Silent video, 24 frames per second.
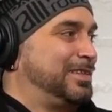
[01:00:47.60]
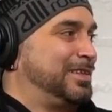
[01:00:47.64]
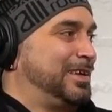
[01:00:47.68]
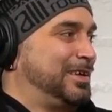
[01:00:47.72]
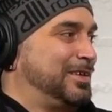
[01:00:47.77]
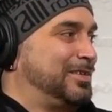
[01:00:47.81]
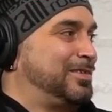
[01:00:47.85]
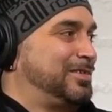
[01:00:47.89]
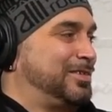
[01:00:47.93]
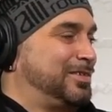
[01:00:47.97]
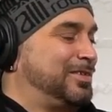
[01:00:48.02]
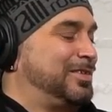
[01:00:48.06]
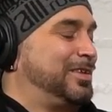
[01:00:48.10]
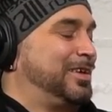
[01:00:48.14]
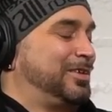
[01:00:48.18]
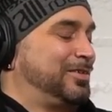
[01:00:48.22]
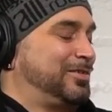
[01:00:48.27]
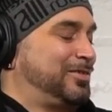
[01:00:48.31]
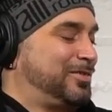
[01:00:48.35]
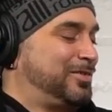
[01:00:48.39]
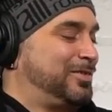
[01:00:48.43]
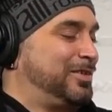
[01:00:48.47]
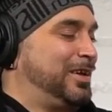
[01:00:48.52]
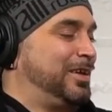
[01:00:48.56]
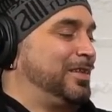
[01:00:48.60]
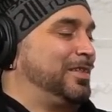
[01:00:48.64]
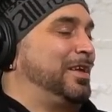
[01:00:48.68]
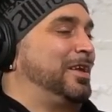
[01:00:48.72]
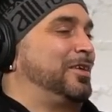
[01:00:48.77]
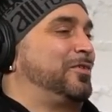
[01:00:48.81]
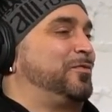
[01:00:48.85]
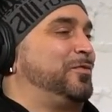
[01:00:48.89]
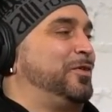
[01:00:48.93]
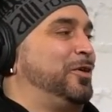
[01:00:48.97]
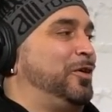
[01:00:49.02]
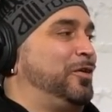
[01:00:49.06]
That's
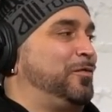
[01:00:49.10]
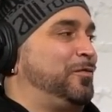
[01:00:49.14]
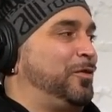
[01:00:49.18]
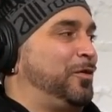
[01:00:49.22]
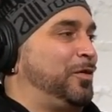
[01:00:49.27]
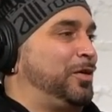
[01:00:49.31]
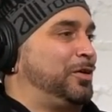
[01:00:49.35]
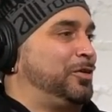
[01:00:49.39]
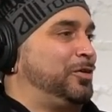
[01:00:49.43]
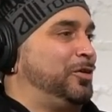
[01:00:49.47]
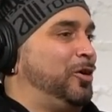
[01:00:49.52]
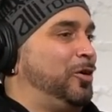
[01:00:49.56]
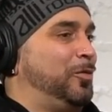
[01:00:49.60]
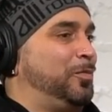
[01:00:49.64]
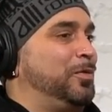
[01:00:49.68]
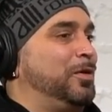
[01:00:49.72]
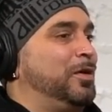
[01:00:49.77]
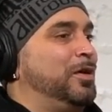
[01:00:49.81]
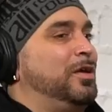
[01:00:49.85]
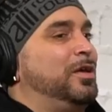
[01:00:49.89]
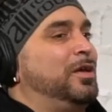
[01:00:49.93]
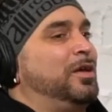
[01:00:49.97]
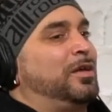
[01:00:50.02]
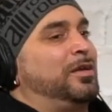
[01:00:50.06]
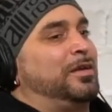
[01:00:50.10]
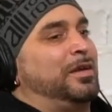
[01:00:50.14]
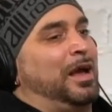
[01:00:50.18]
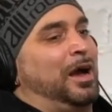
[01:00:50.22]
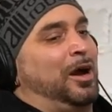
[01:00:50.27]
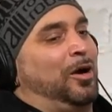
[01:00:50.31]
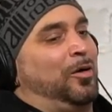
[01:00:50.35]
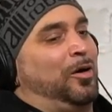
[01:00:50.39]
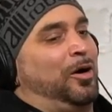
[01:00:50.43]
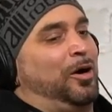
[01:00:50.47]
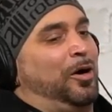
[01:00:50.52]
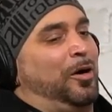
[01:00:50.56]
very, very dope.
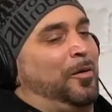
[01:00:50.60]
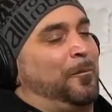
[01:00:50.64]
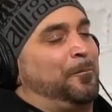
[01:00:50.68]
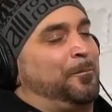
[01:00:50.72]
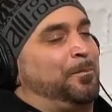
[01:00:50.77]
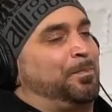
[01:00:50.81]
Now,